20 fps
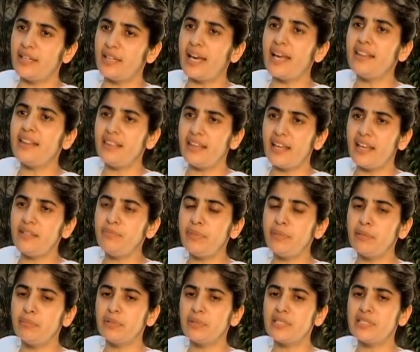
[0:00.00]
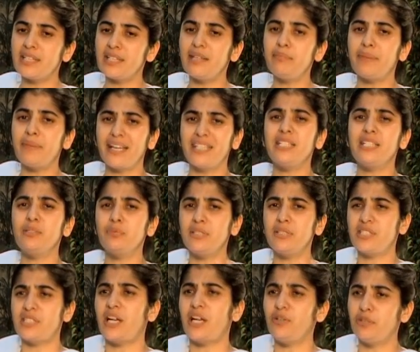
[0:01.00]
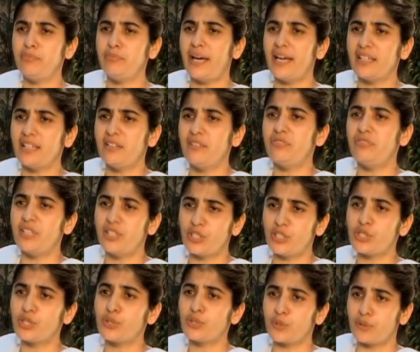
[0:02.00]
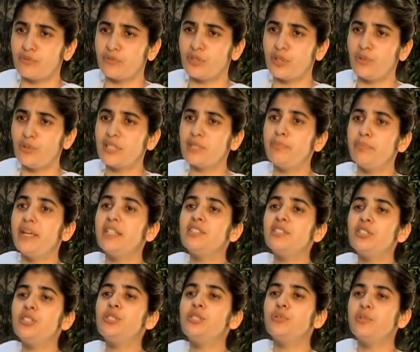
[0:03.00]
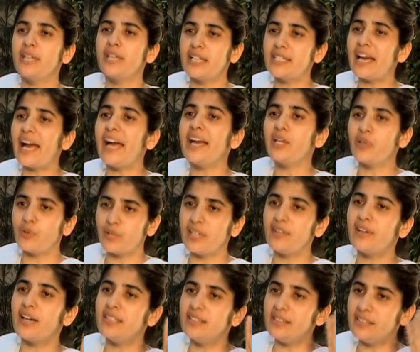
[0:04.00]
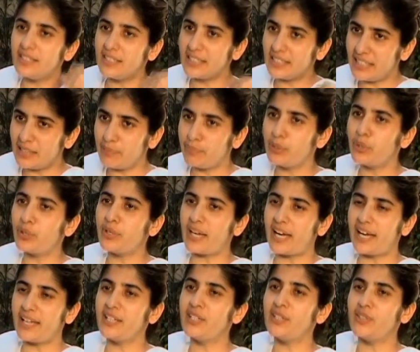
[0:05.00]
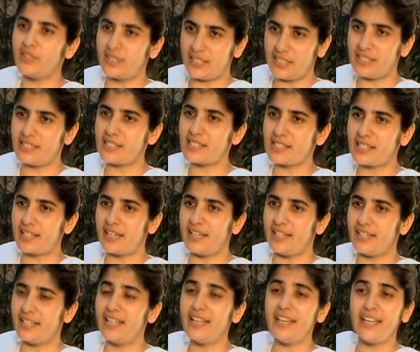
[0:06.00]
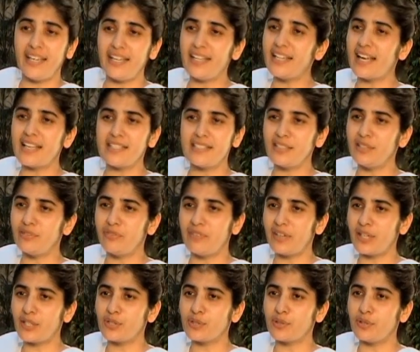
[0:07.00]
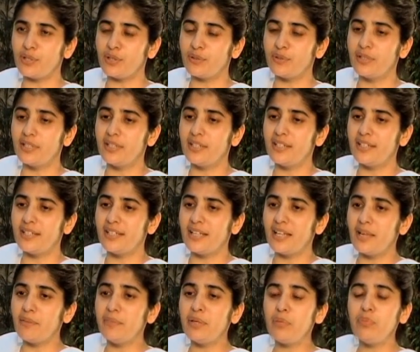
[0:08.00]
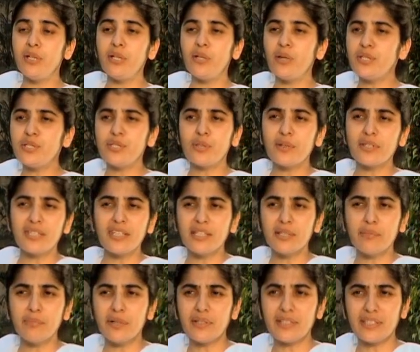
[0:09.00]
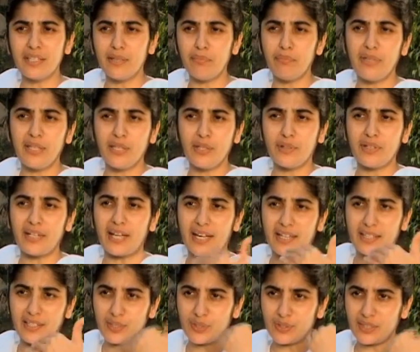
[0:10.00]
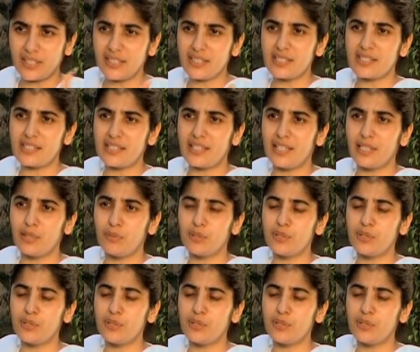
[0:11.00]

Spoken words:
And then people said, might as well shout back and finish it off. You know, it's better to get angry rather than keep your anger inside. It has an effect on you. But we're not talking about keeping your anger inside.